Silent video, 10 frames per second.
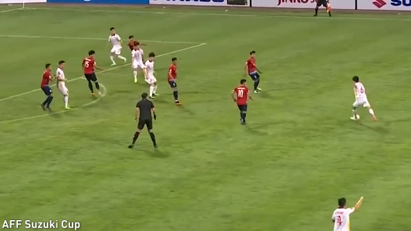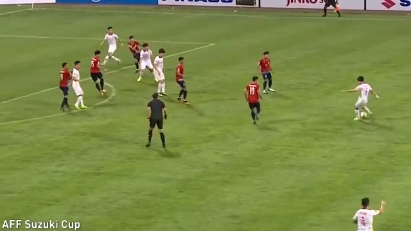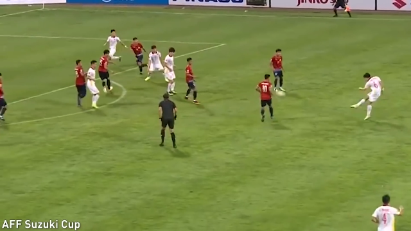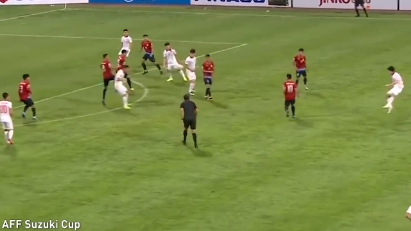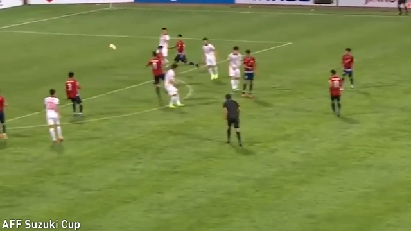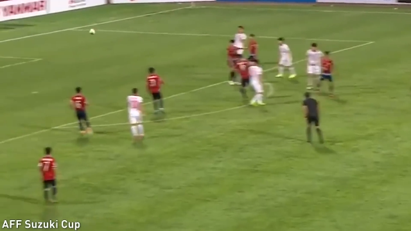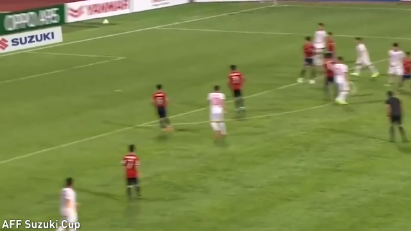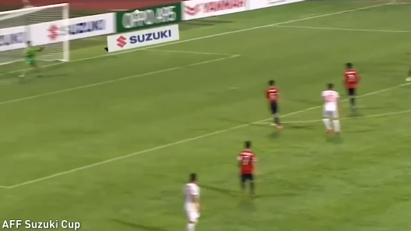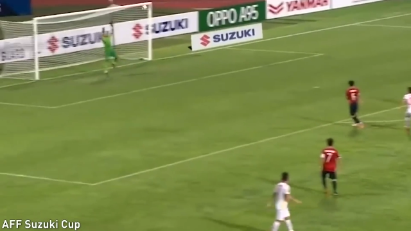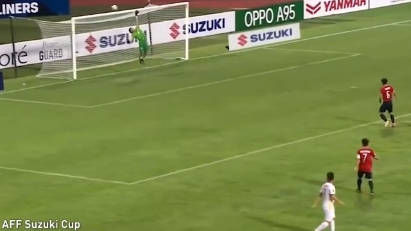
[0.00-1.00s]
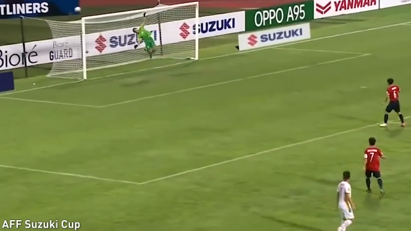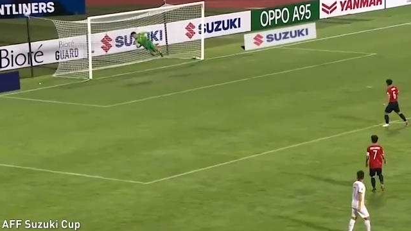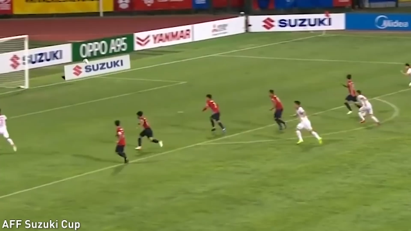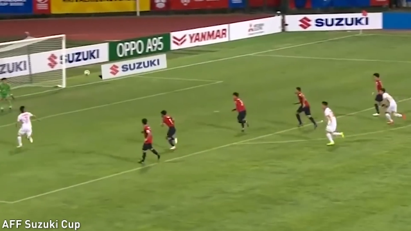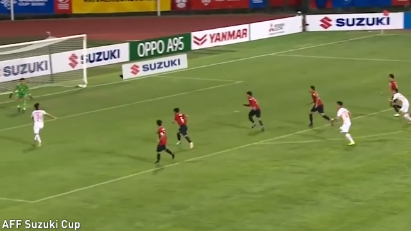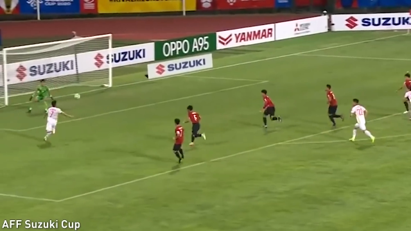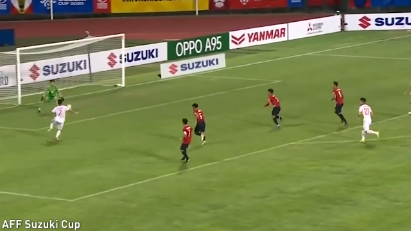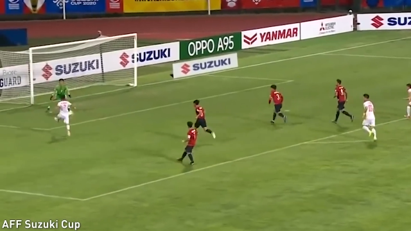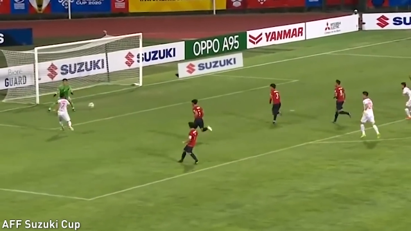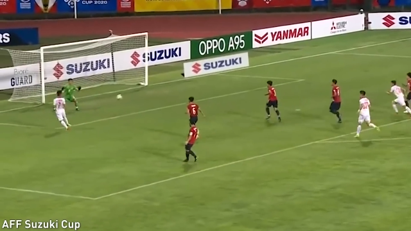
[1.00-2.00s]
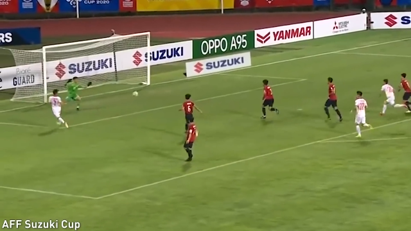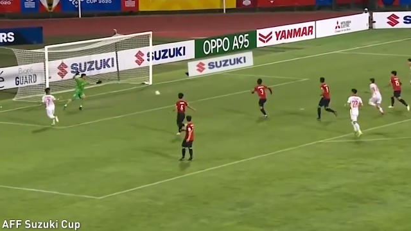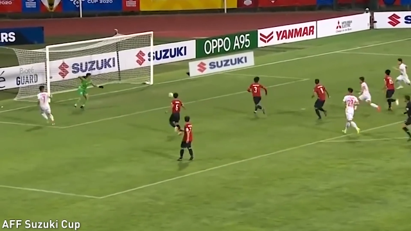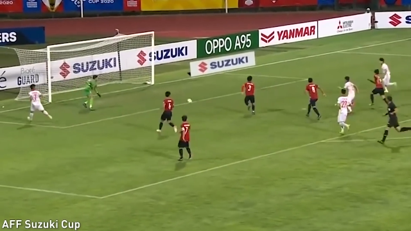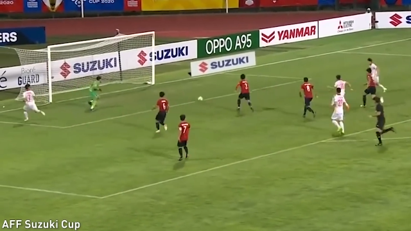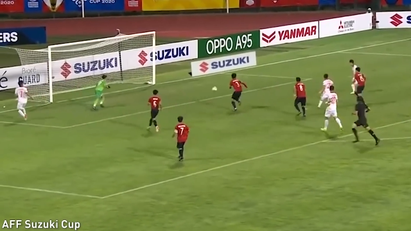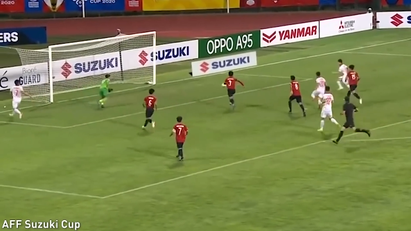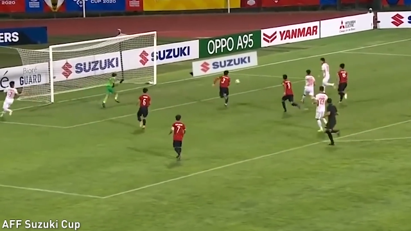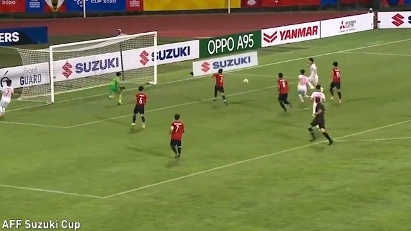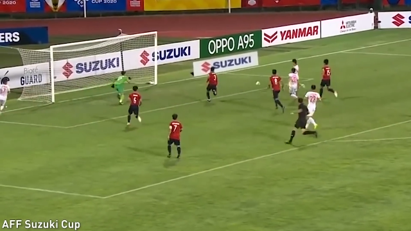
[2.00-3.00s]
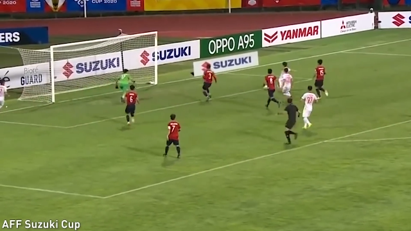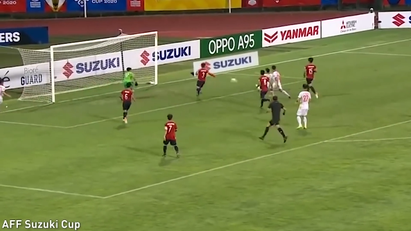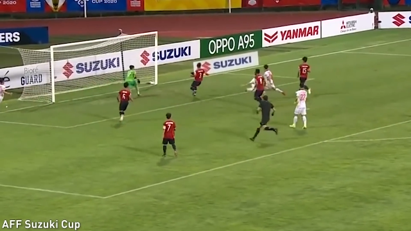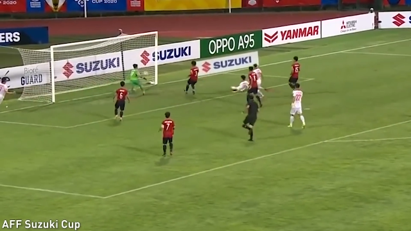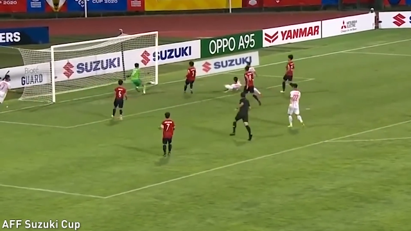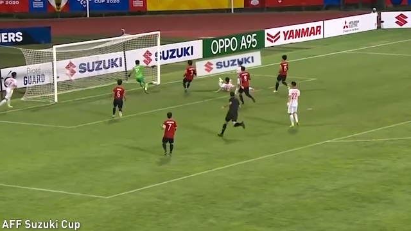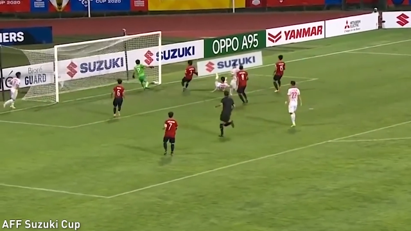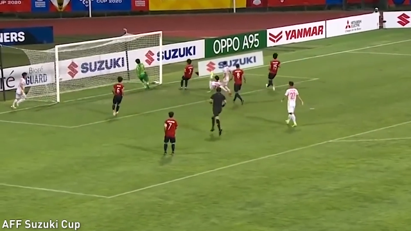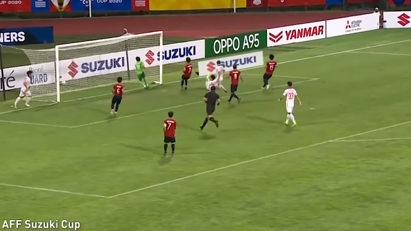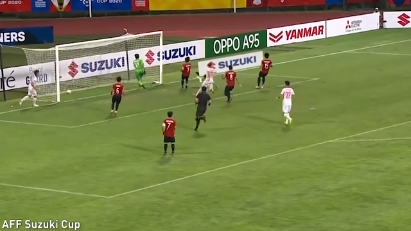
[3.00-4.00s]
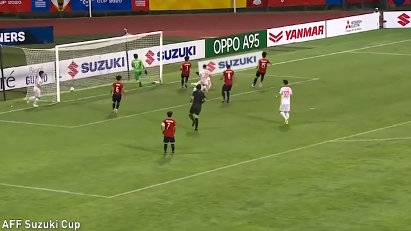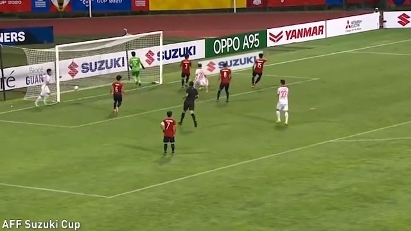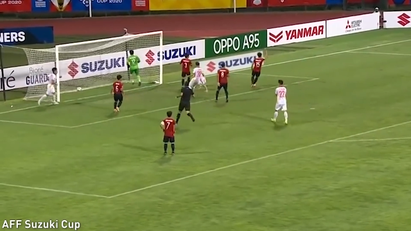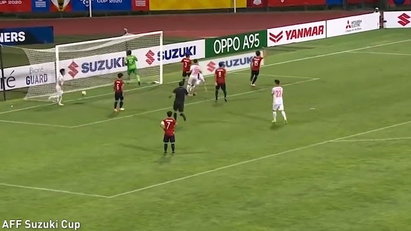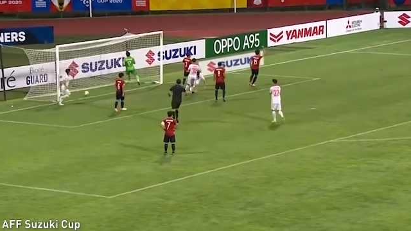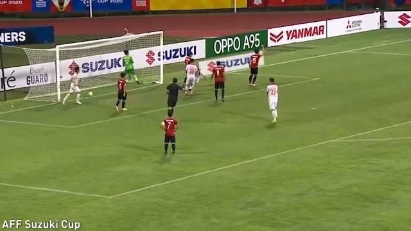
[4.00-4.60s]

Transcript: (no speaker visible)